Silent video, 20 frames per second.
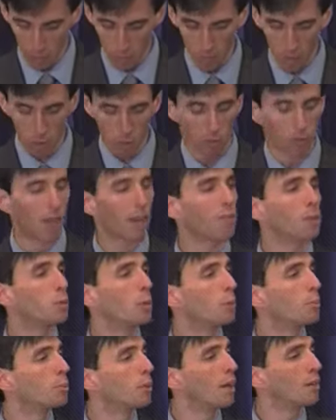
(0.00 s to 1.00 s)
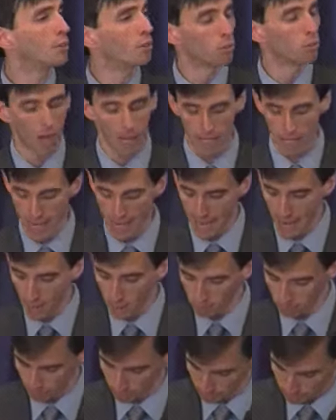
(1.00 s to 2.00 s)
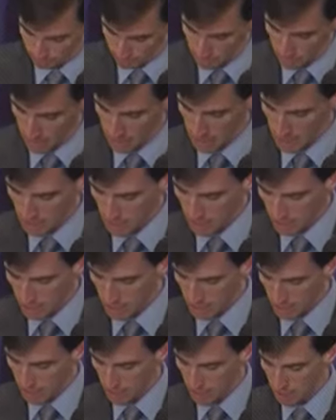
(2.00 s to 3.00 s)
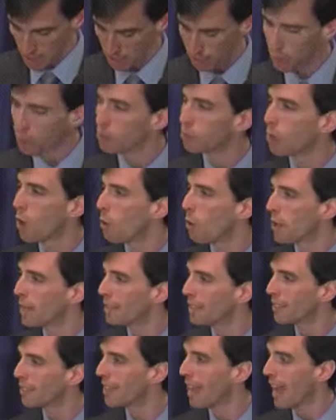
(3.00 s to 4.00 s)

for most everyone present right now, and for so many